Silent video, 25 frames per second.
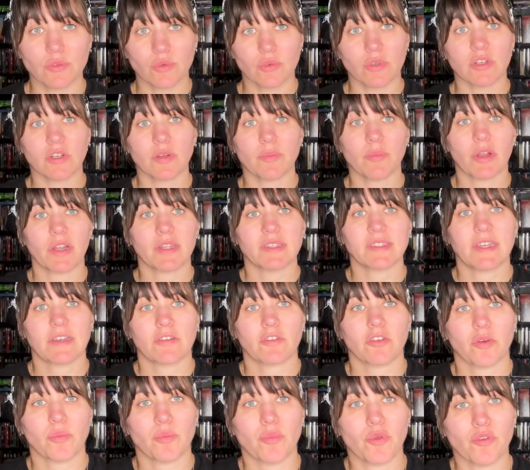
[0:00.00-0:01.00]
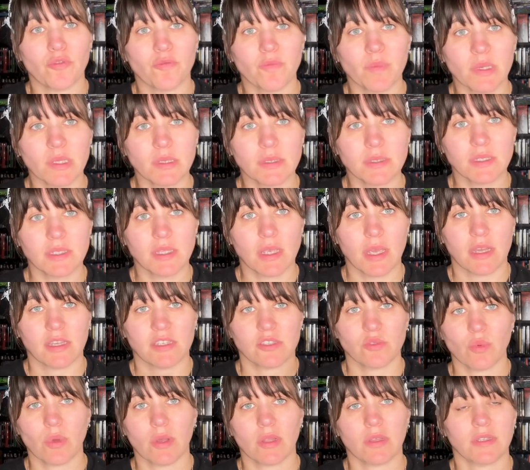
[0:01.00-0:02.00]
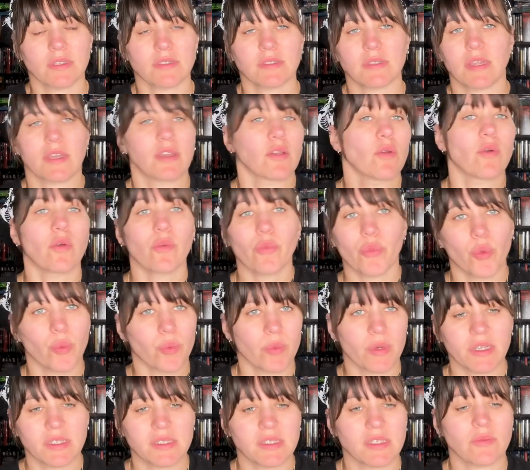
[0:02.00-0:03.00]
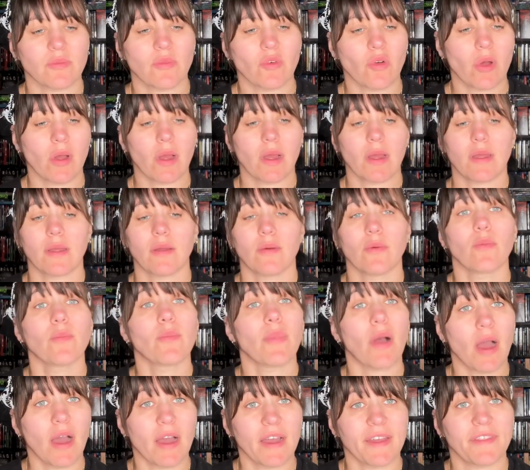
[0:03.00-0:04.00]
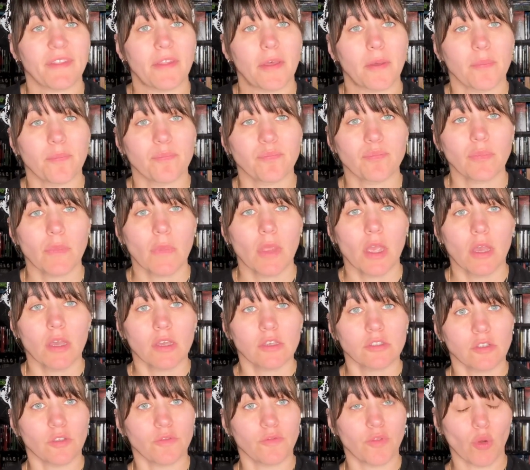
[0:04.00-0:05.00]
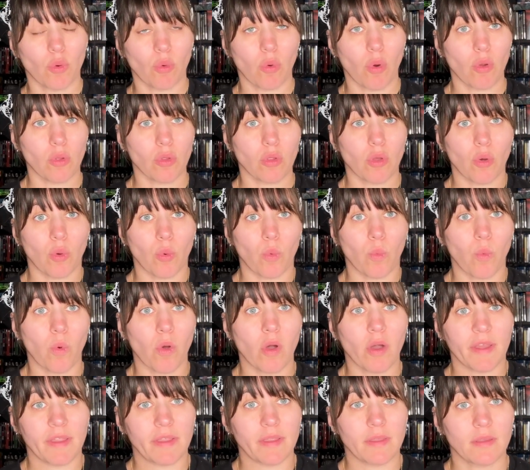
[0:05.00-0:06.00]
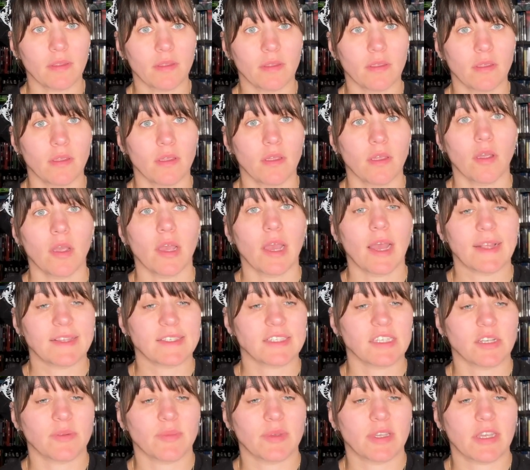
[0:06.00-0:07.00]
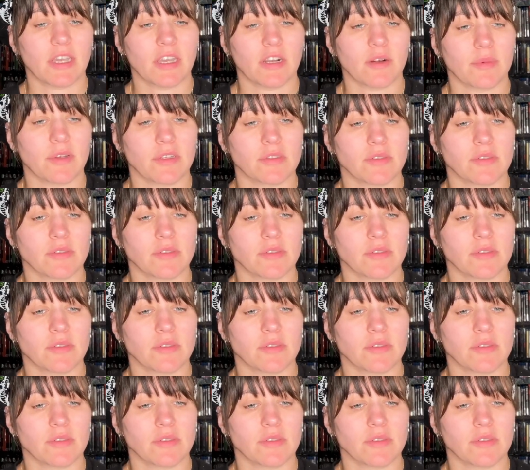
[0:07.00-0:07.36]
we're going to break down our movements as well as like the reason behind them. So if you roll a 1, that's going to be kettlebell